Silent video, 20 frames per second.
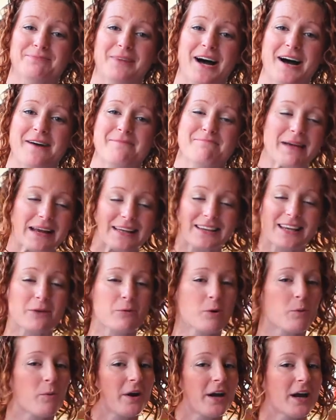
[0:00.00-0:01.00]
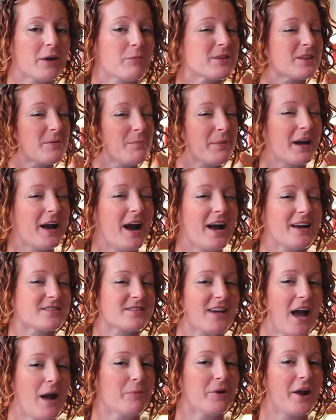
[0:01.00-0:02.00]
Uh, mainly we're working with the big guys
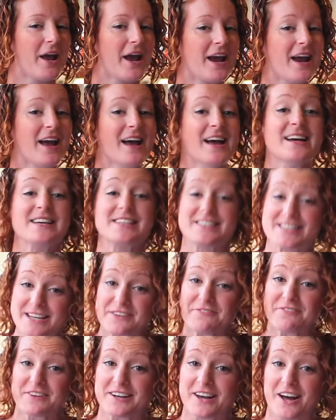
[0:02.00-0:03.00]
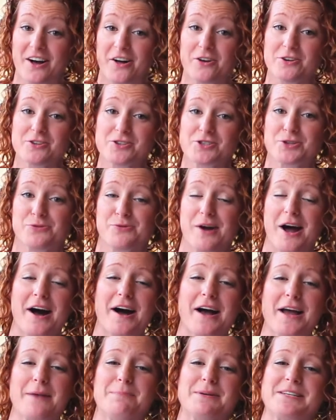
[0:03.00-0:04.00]
Cabernet, Zinfandel,
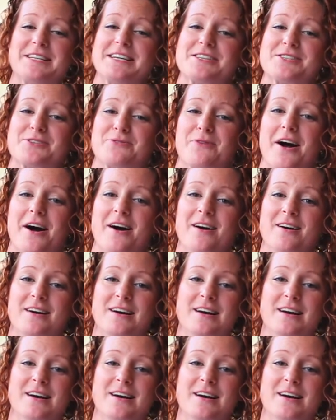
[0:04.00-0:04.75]
Syrah, and Petite Sirah.